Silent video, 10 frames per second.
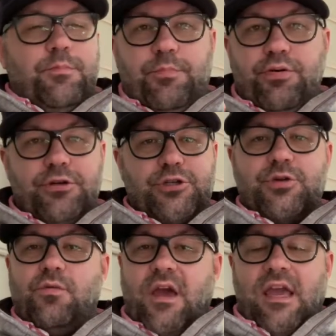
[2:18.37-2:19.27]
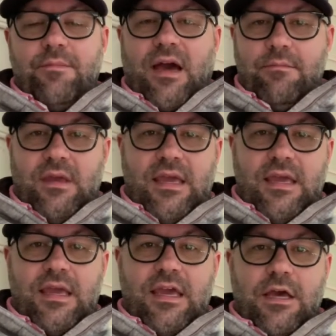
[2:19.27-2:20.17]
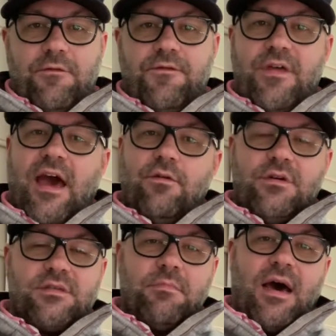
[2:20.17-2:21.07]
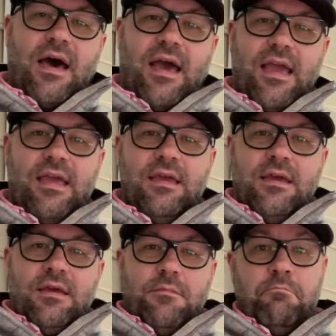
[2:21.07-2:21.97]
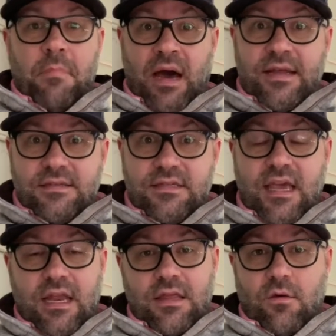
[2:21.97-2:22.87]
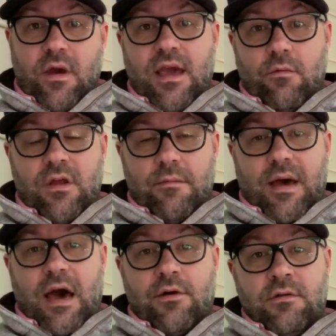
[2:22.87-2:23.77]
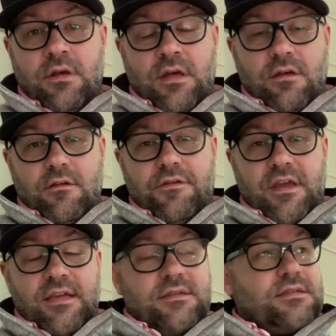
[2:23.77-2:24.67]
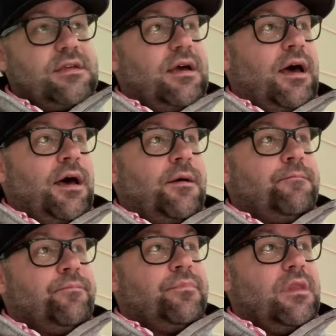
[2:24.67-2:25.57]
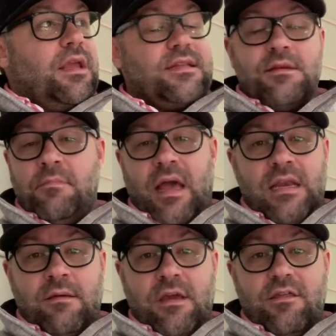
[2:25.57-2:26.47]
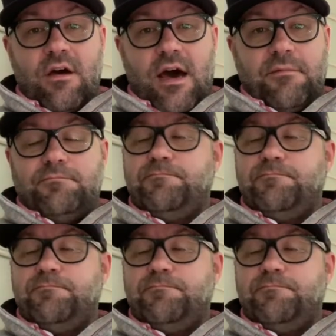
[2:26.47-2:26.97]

pushed away by me if that was my mindset and the way I went about things? It's a mind-numbing thought.